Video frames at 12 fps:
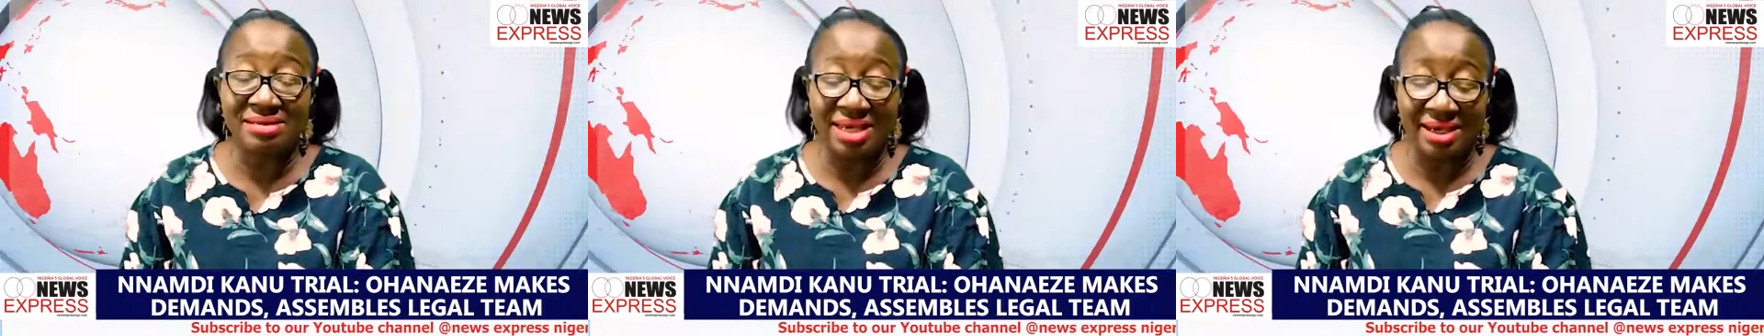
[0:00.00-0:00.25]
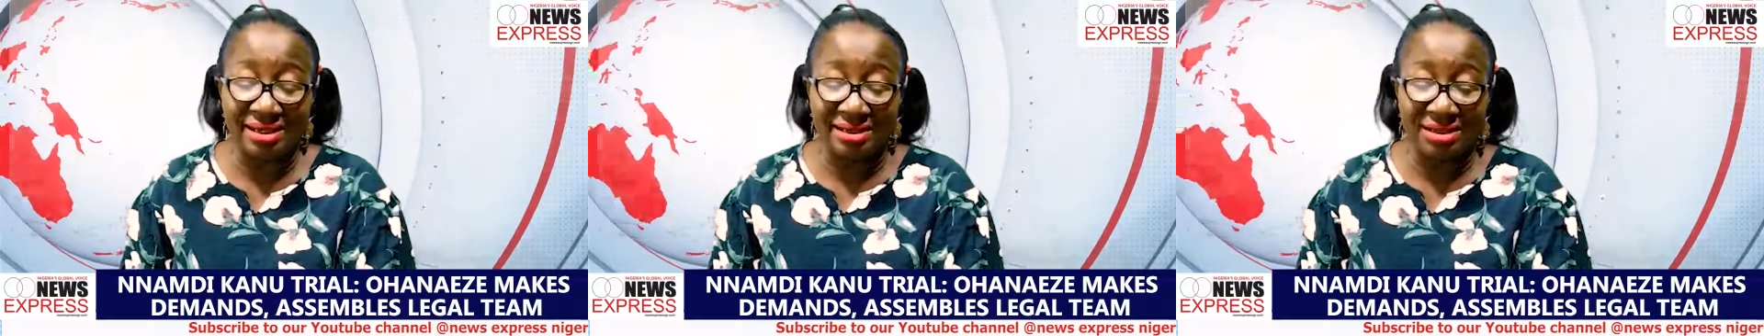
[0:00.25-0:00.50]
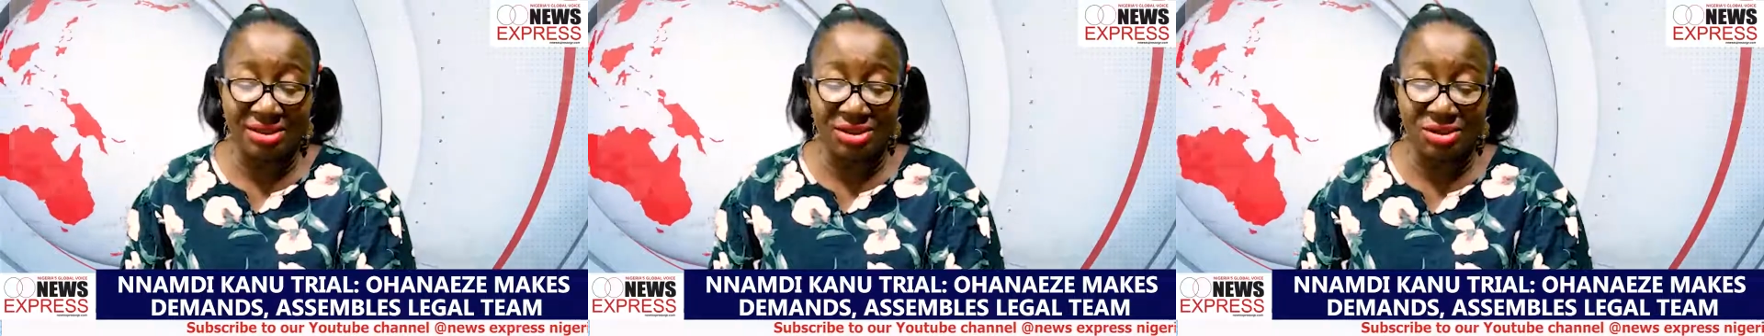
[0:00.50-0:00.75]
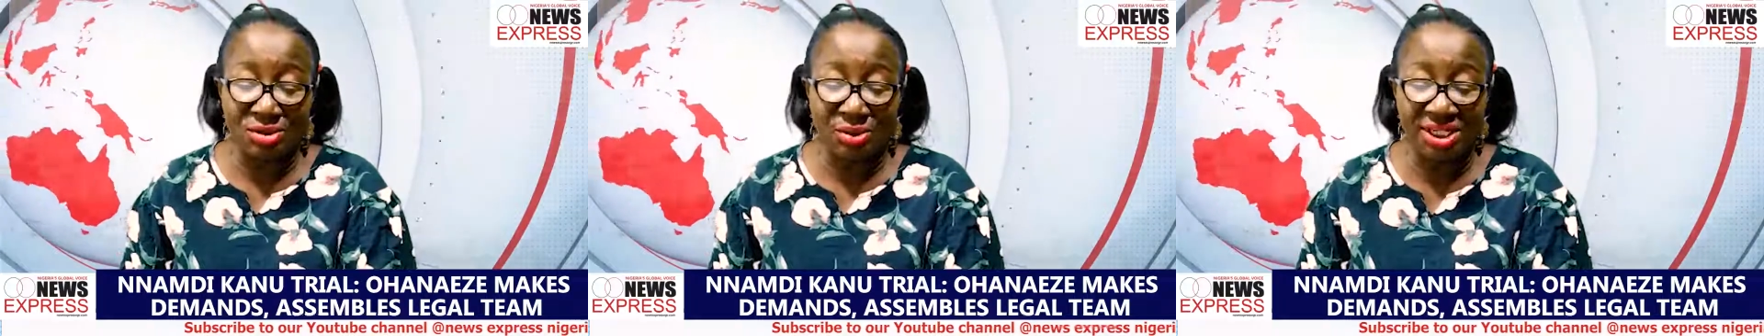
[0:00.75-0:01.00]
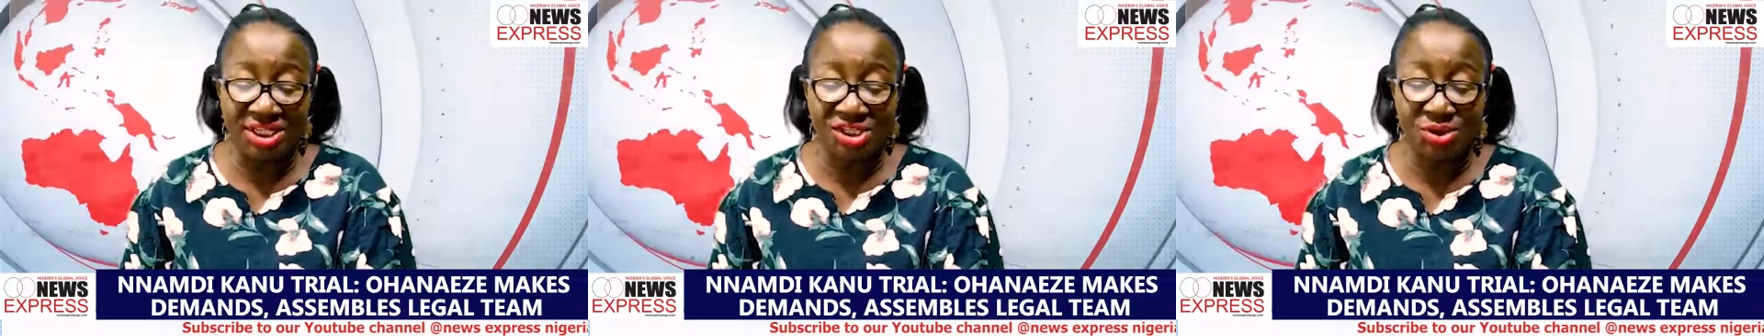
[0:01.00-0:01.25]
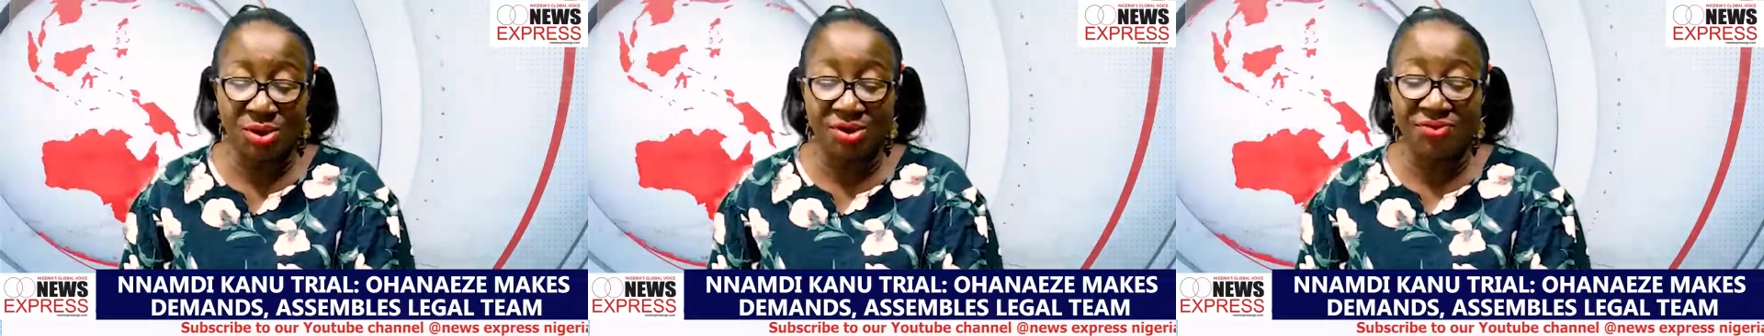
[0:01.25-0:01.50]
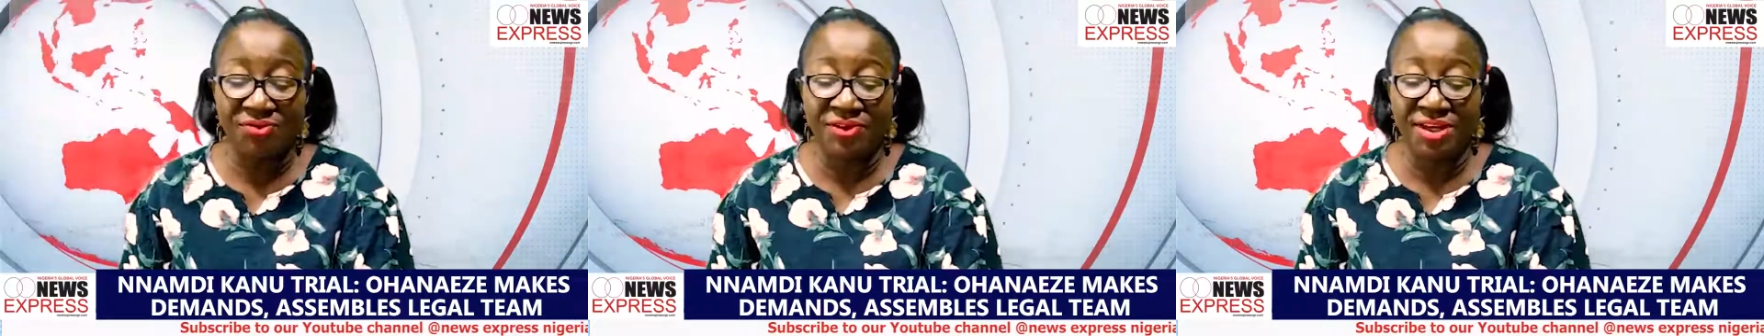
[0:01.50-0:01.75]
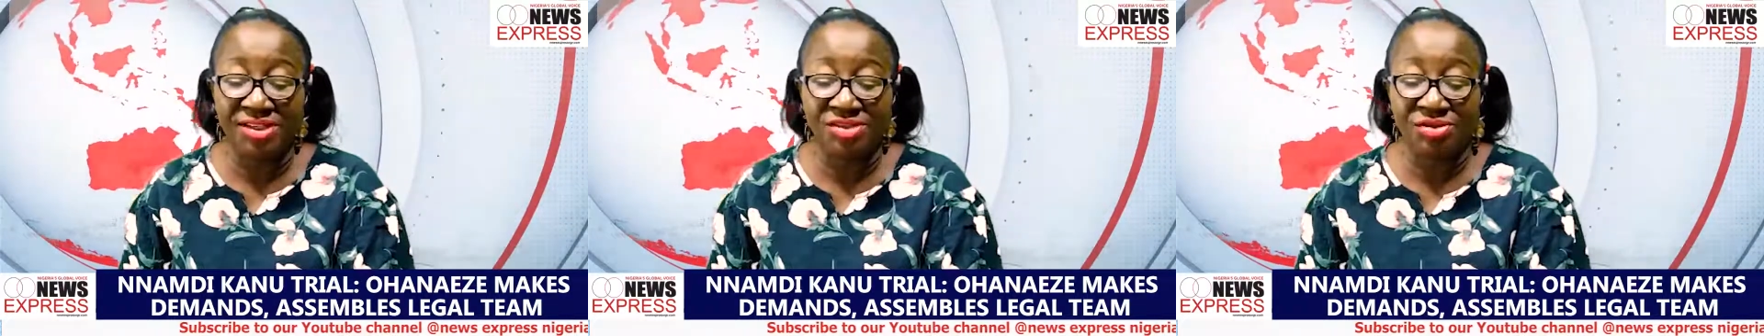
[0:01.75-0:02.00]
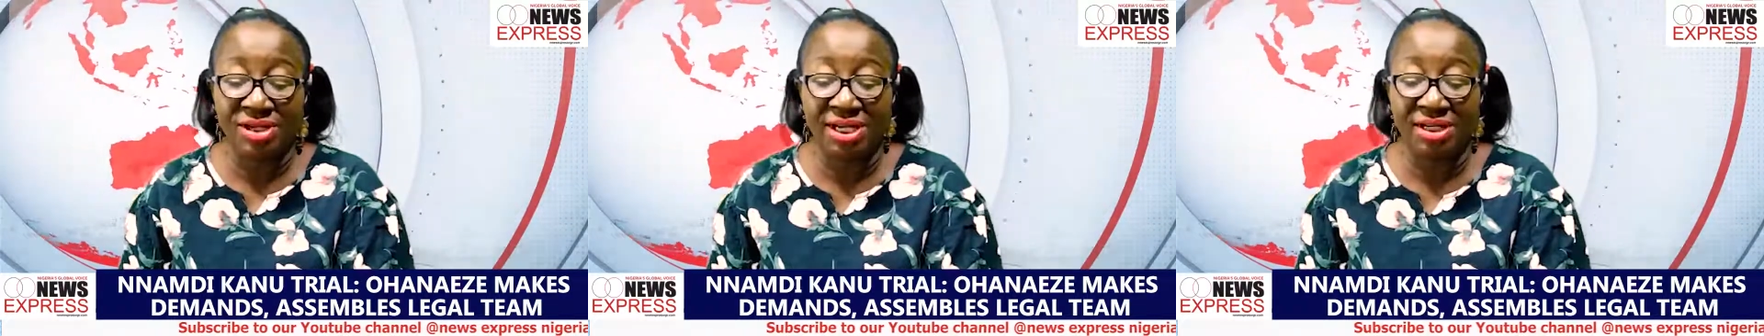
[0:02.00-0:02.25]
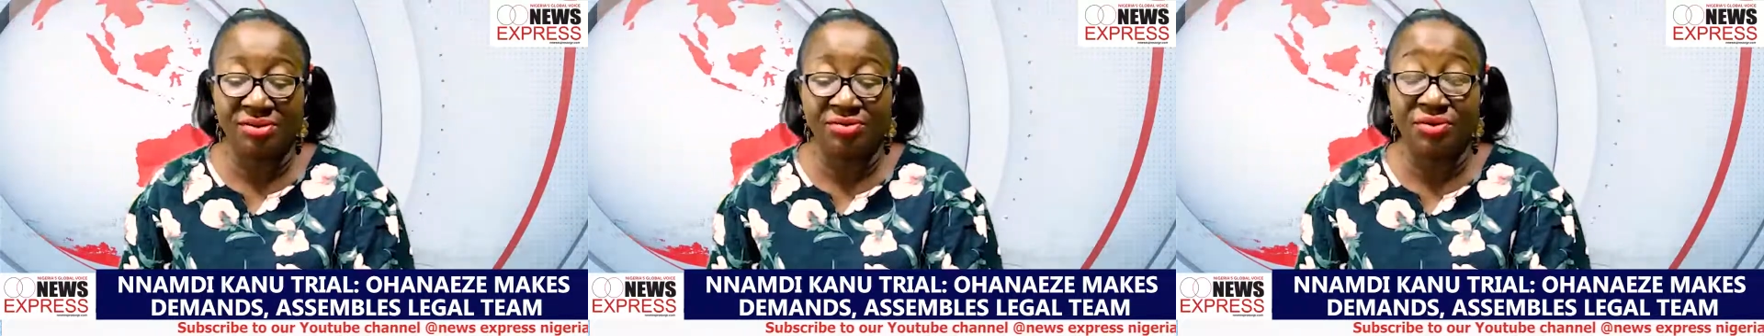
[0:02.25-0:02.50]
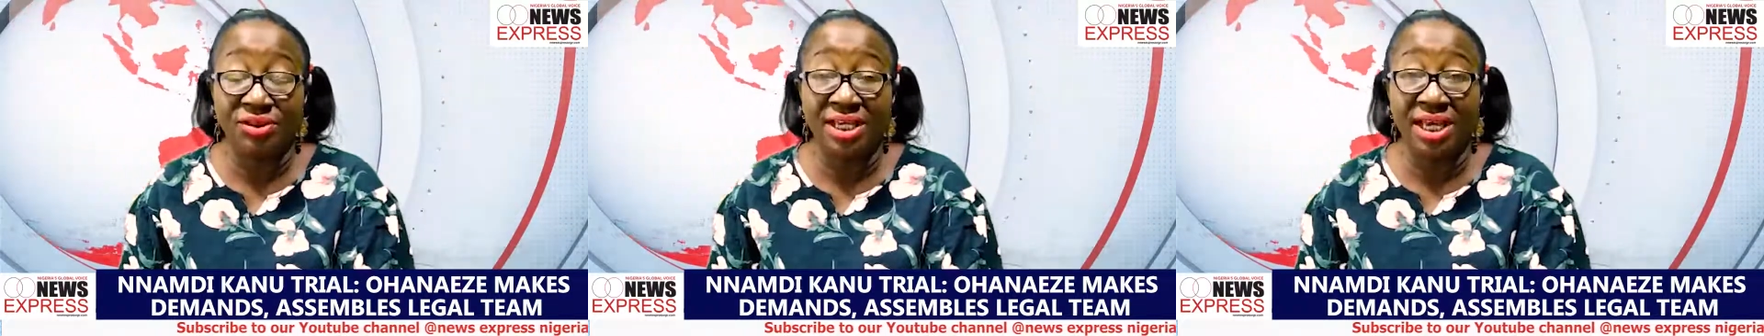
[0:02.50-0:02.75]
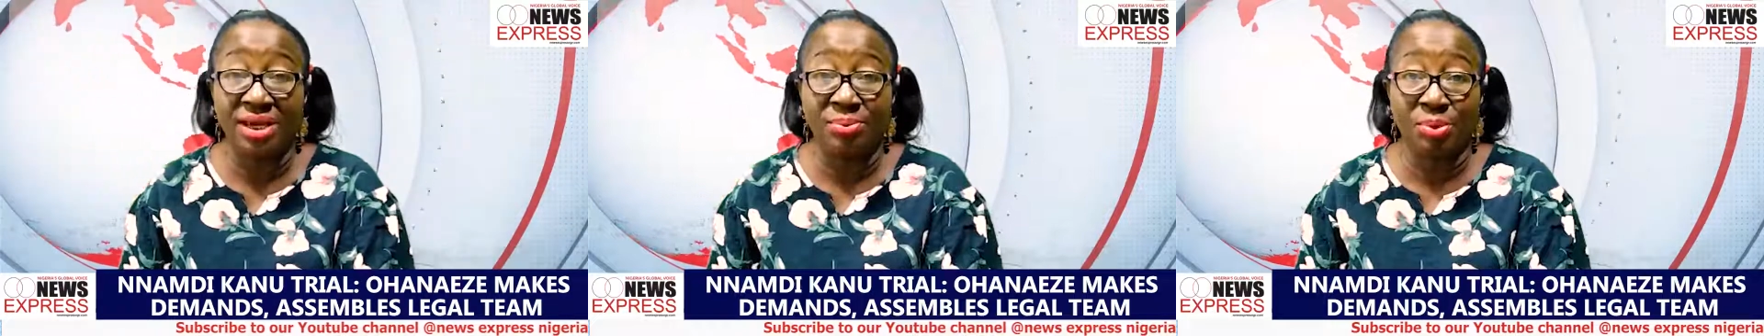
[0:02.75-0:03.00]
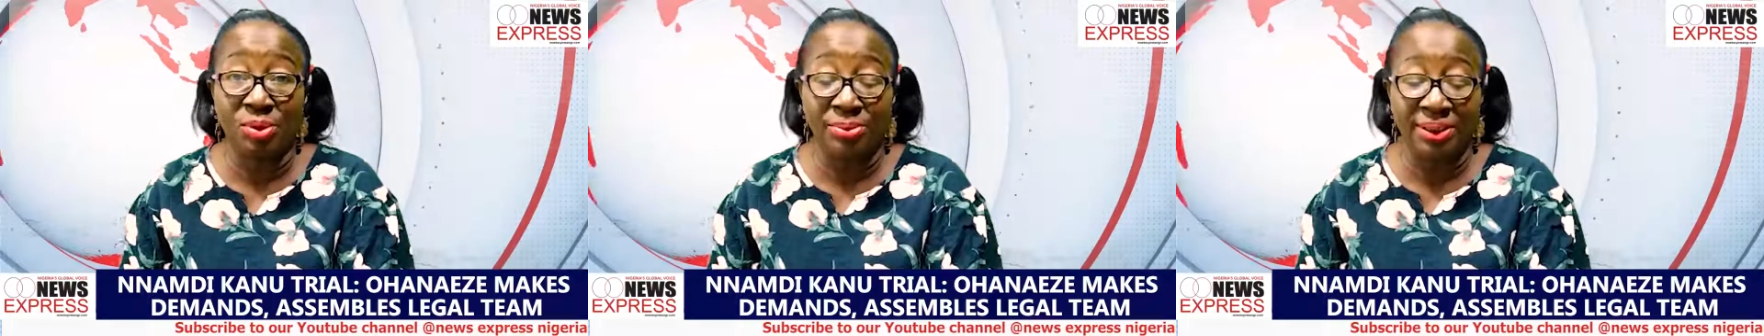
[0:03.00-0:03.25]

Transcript: said is to ensure fair trial for the IPOB